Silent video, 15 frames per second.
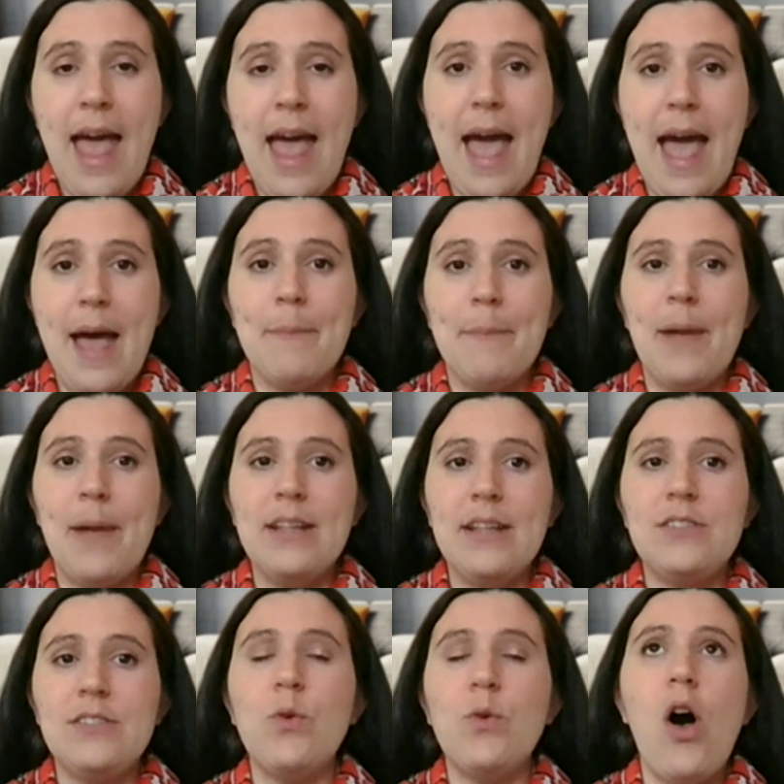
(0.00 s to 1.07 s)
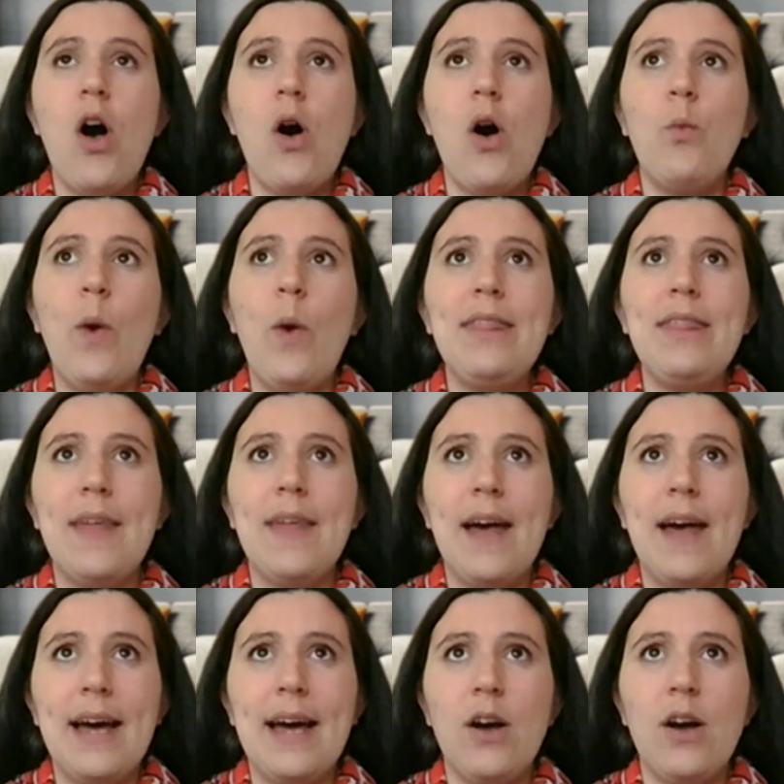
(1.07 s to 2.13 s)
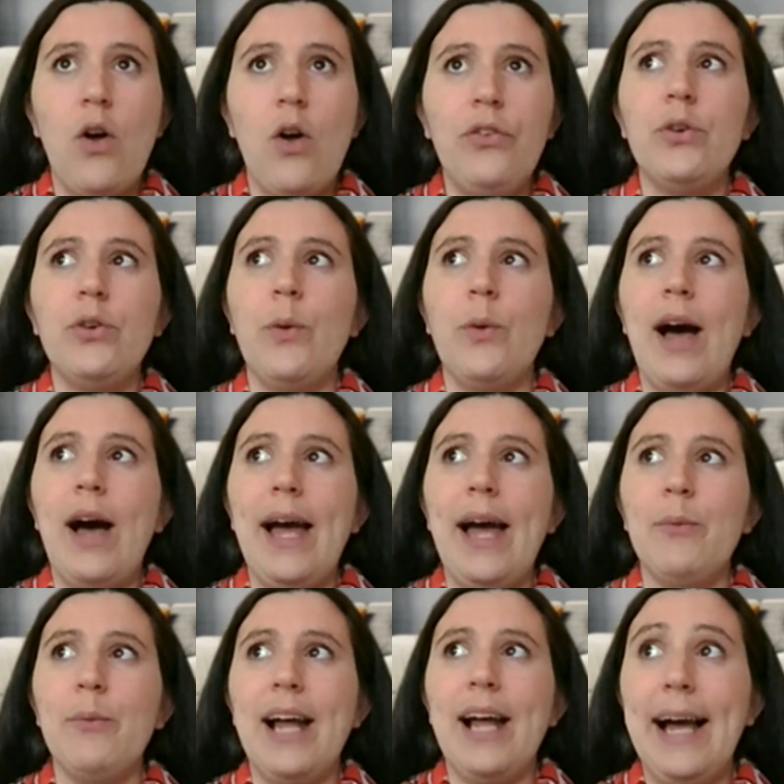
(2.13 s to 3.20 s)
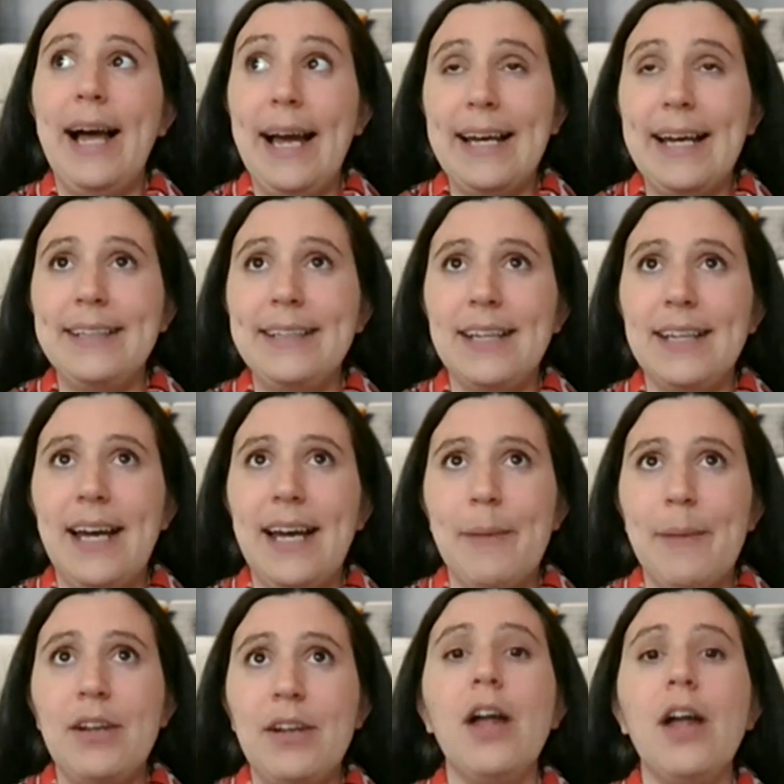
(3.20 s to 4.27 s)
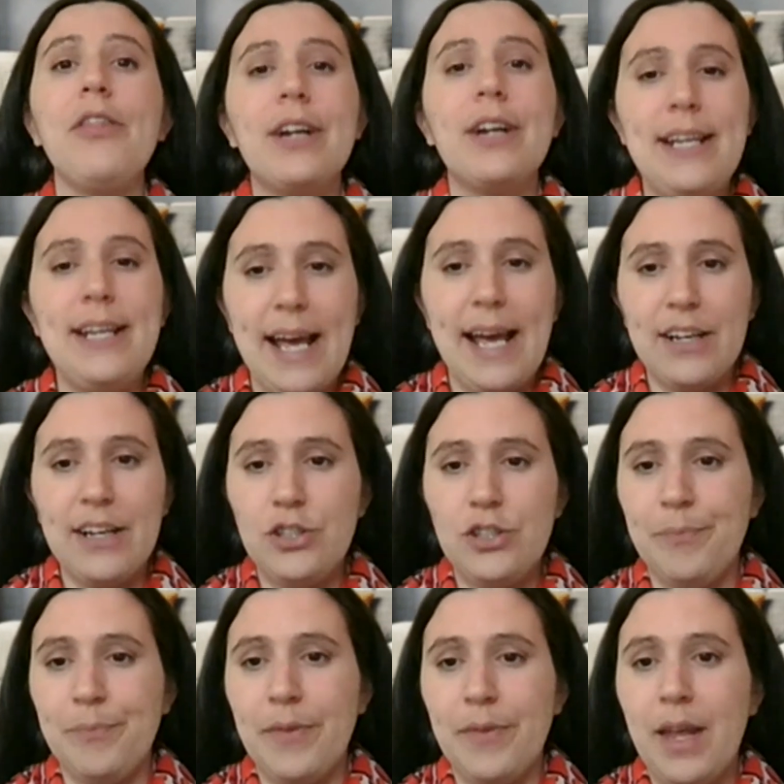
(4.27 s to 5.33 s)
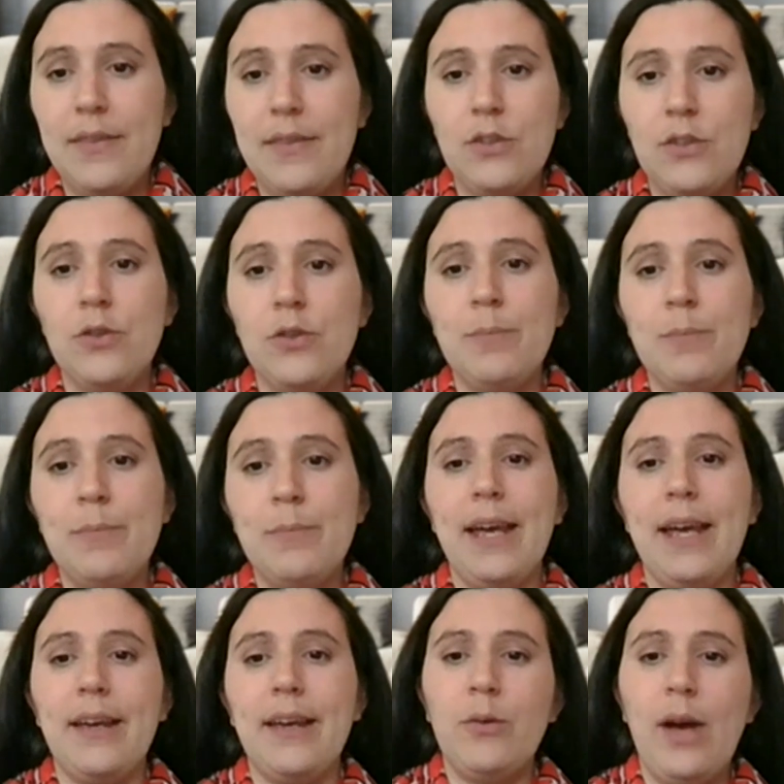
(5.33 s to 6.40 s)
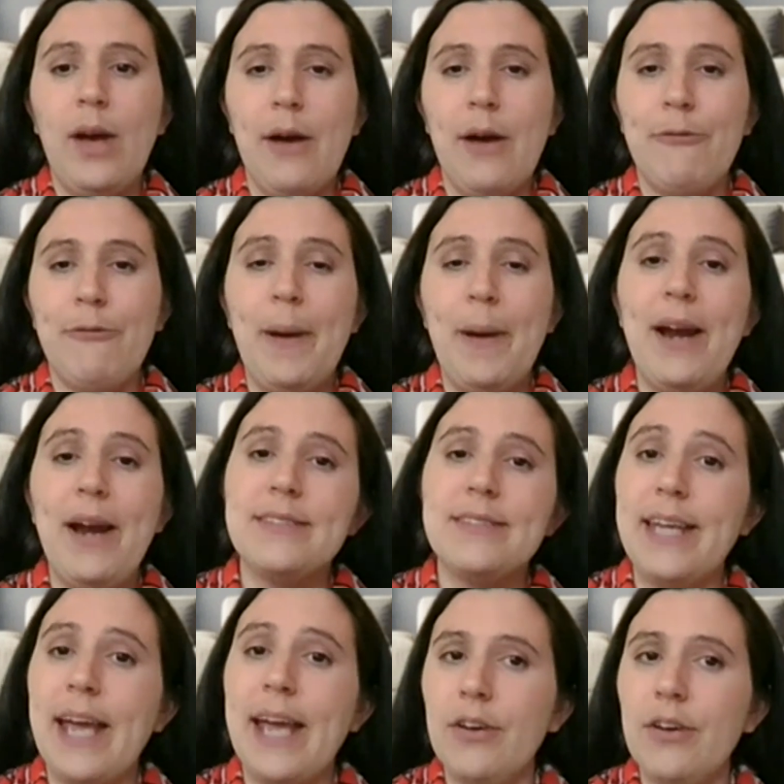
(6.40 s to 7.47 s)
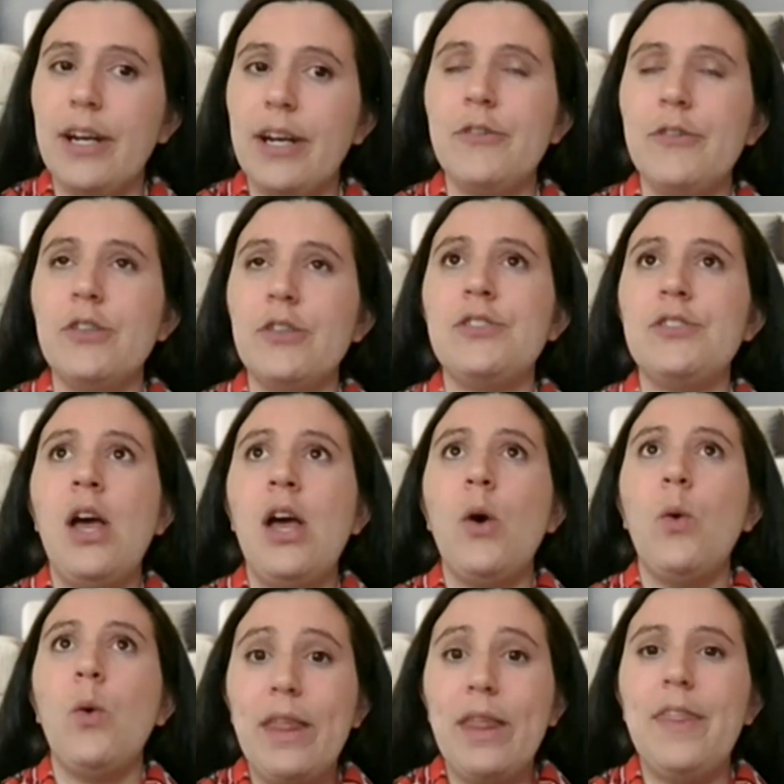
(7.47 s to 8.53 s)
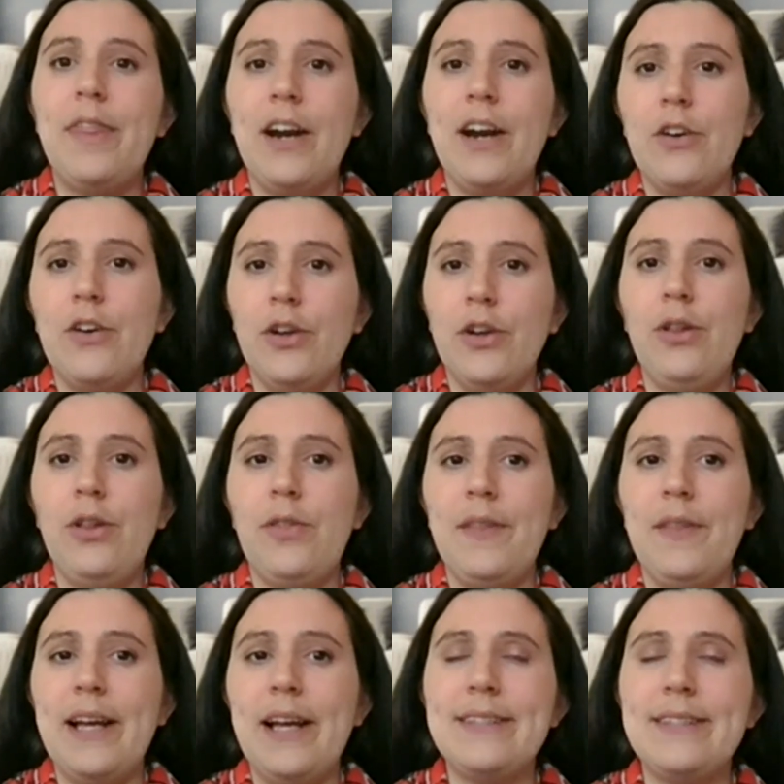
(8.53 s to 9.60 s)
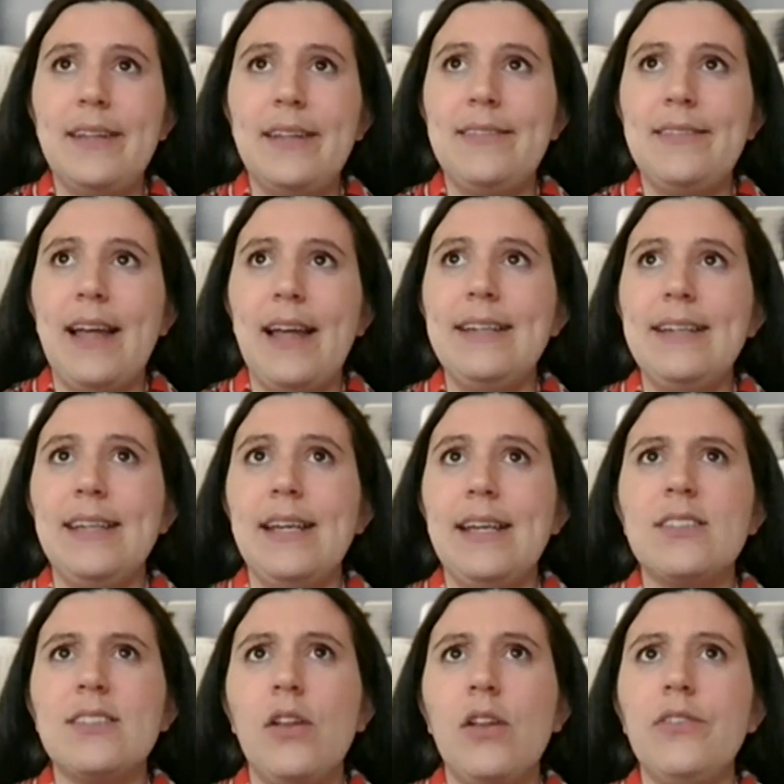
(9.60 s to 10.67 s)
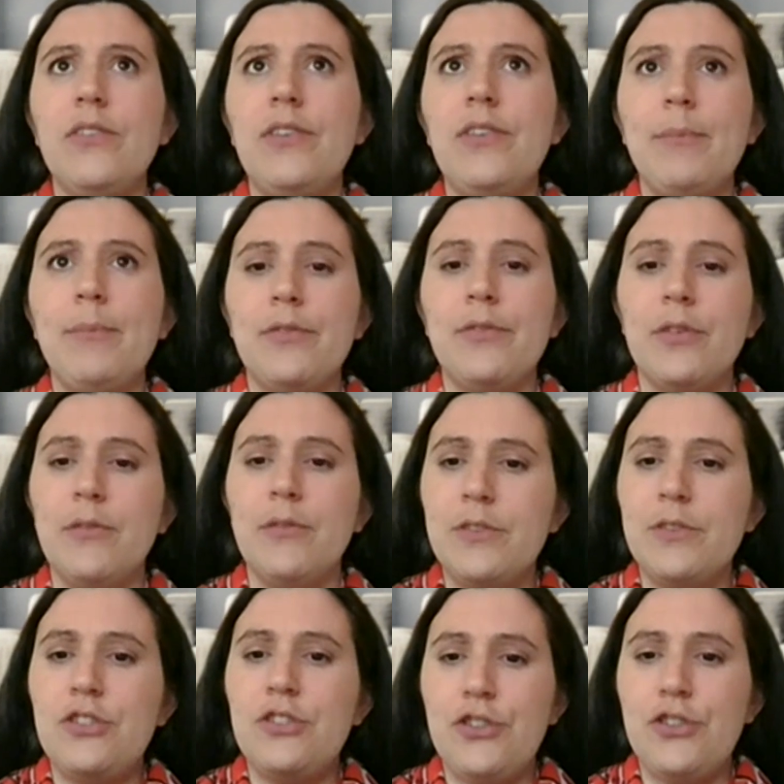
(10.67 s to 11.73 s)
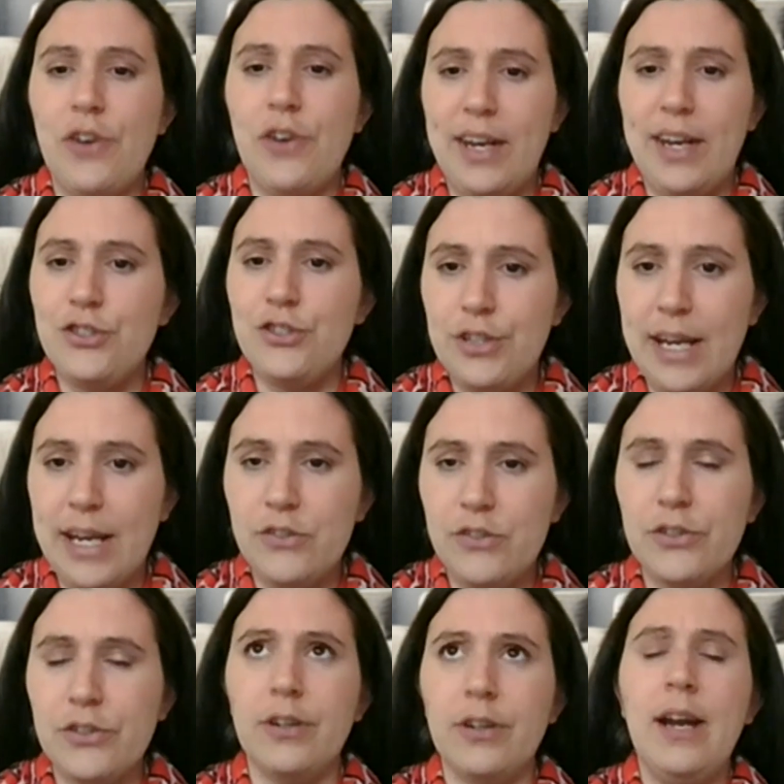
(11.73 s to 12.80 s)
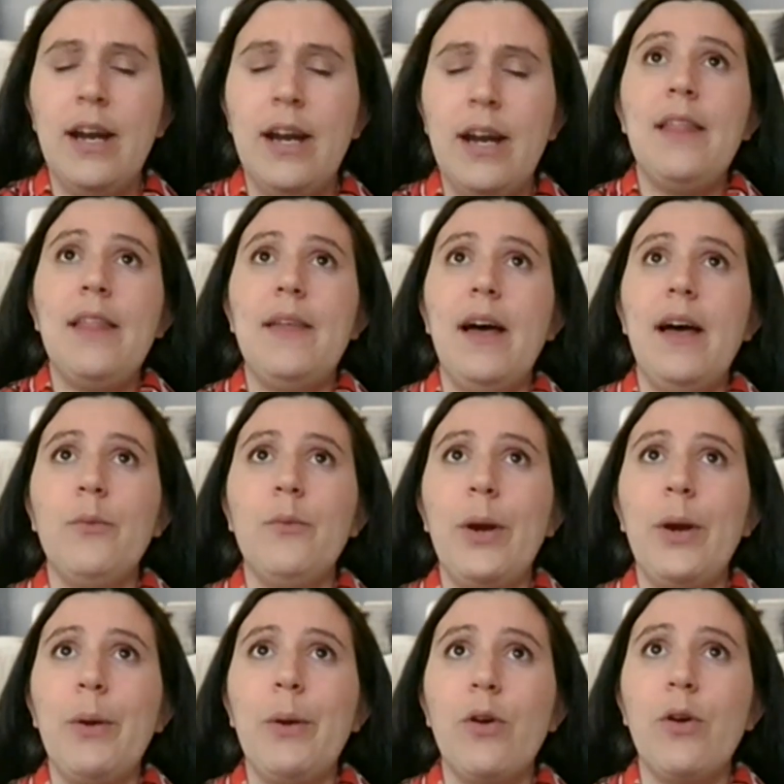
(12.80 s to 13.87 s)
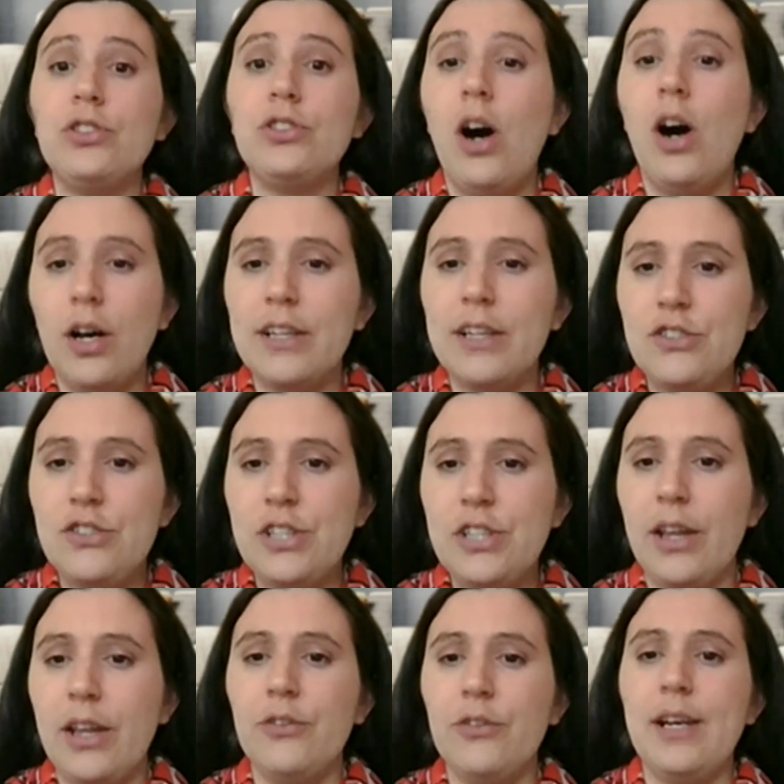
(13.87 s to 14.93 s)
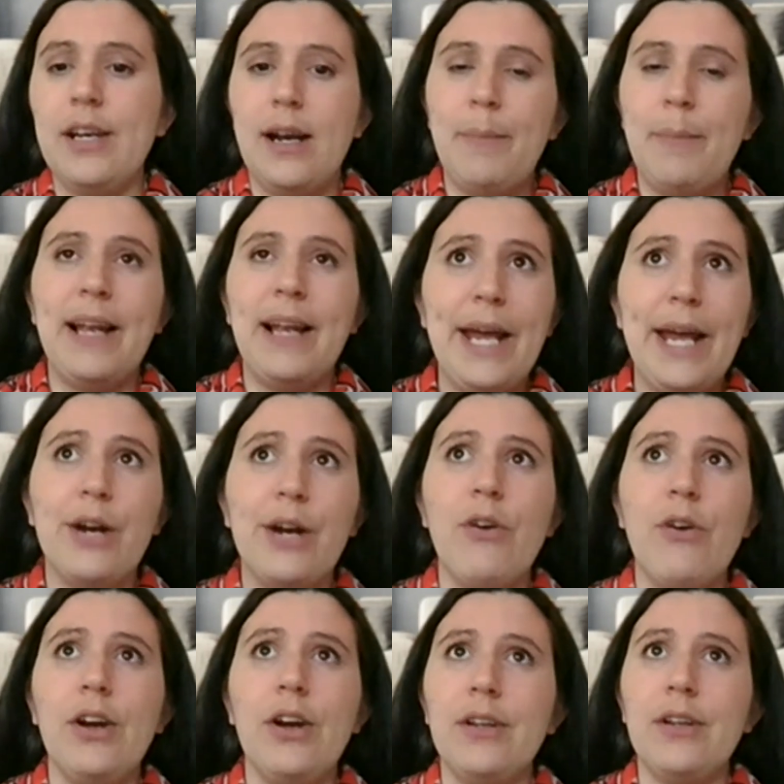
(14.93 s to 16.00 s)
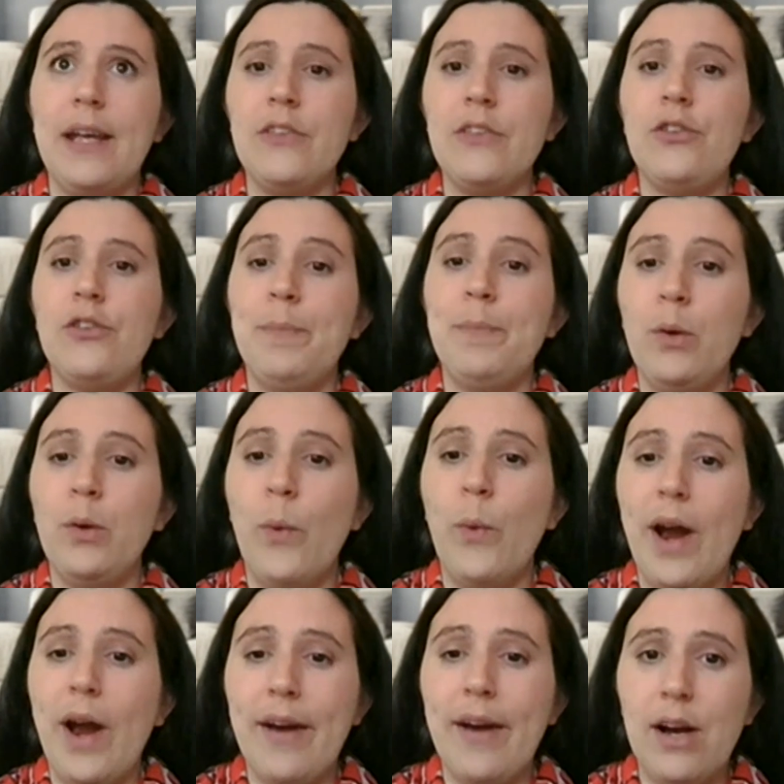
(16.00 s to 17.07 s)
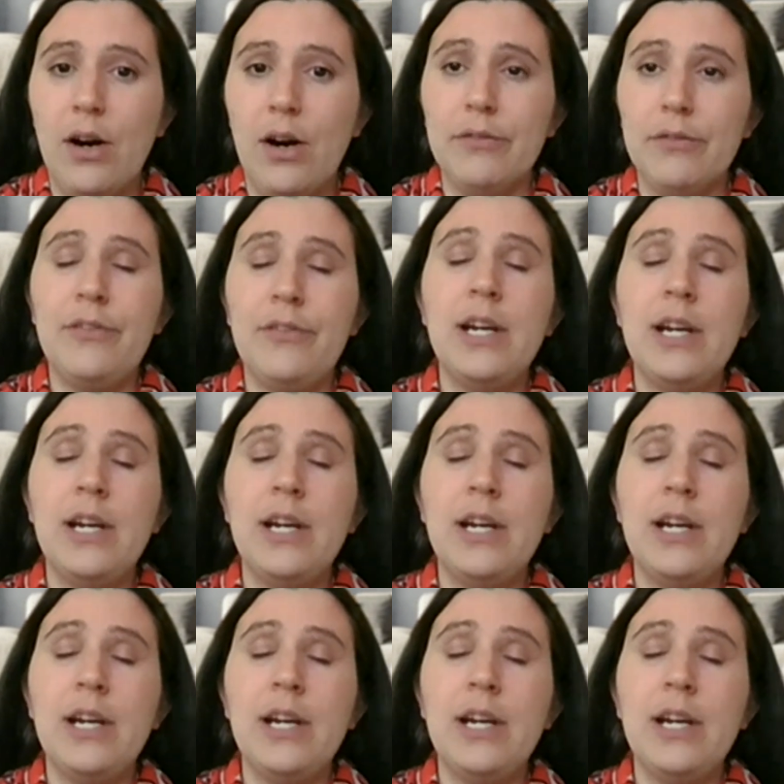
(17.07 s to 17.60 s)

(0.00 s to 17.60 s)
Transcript: And so with that also, I would highlight another connection that you make for parents and caregivers with their youth, and that's this idea, this concept of, sort of the stranger danger that we were all taught as children in a playground and things to be wary of.